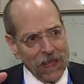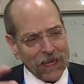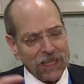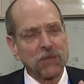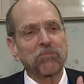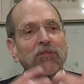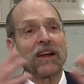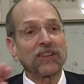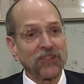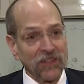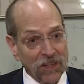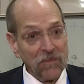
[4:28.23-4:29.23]

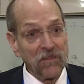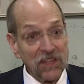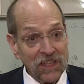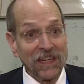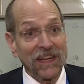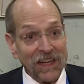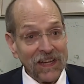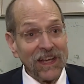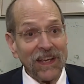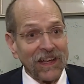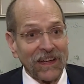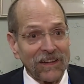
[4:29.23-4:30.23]
expression of the
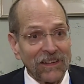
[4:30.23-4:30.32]
DNA.